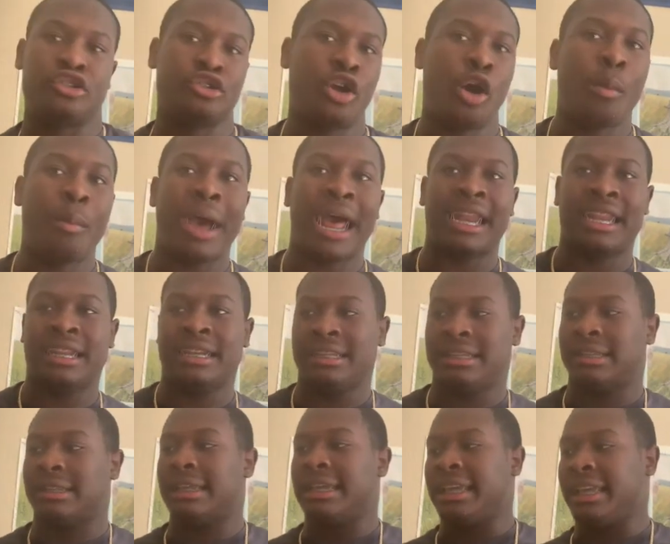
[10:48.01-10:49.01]
nobody in
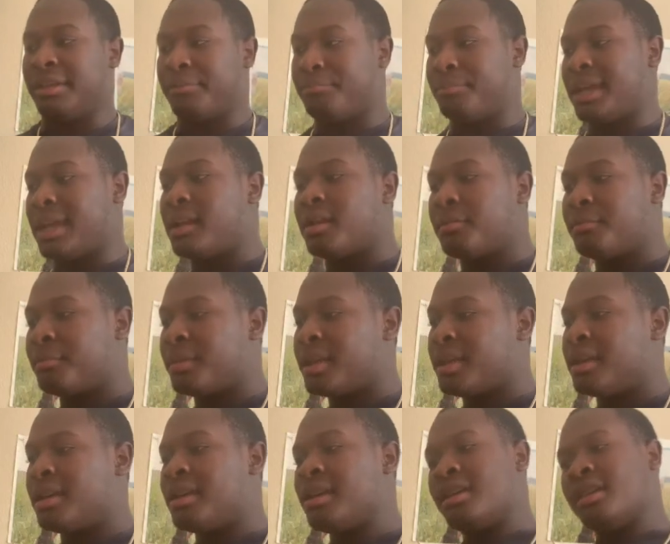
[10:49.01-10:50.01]
this league can beat them.
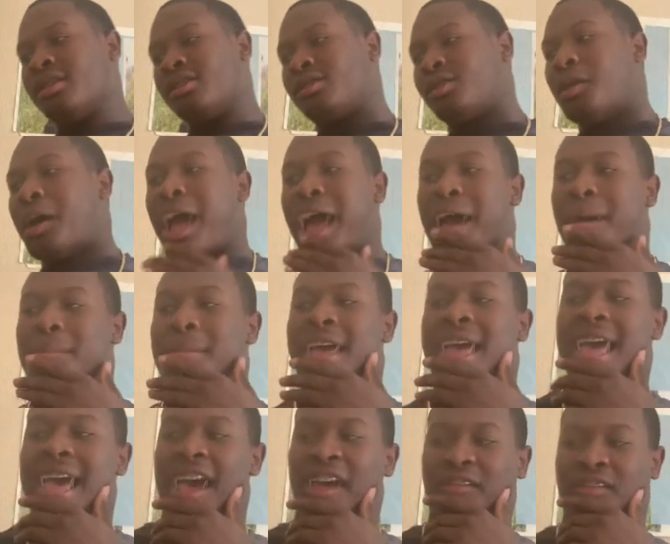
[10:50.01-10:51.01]
So I'm gonna
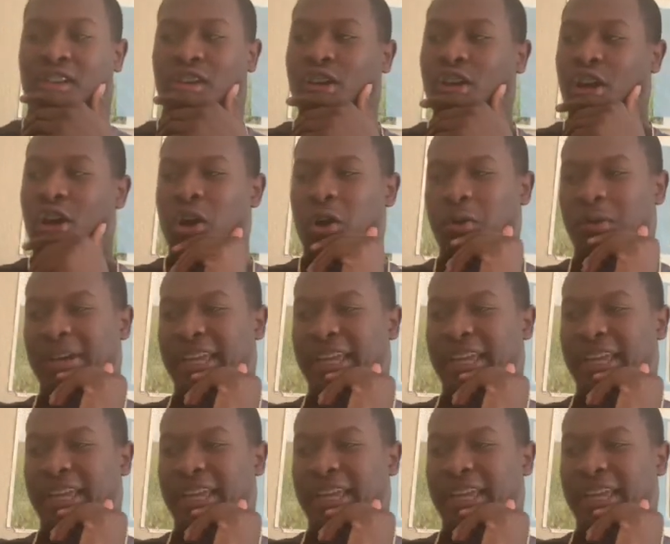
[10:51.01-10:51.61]
have to go